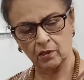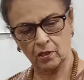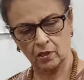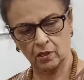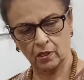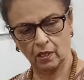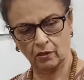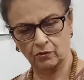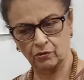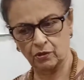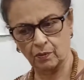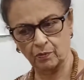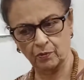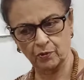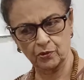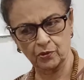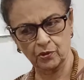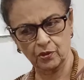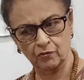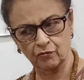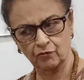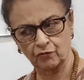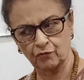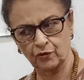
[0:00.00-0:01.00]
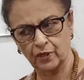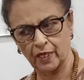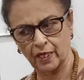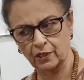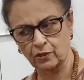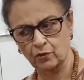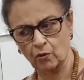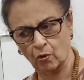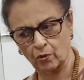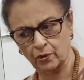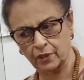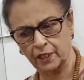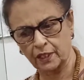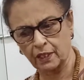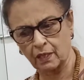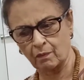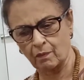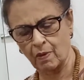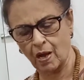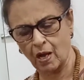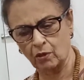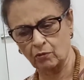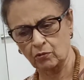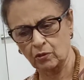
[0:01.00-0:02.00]
Now suppose if we are talking
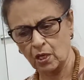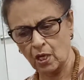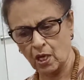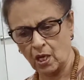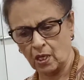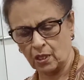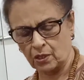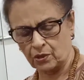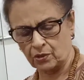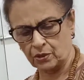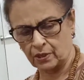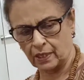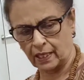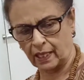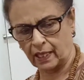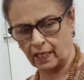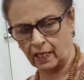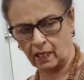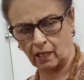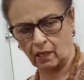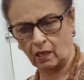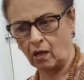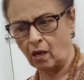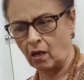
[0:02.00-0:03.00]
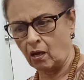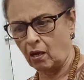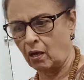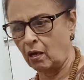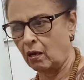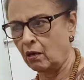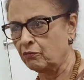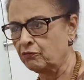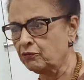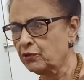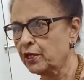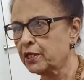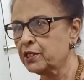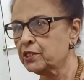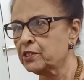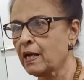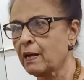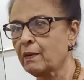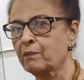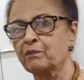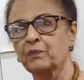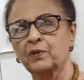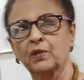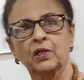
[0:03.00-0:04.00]
about say for
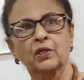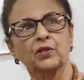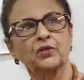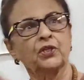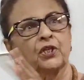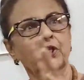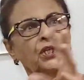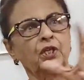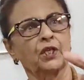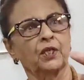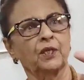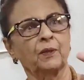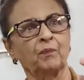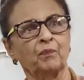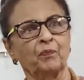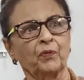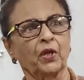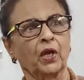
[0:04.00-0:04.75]
example the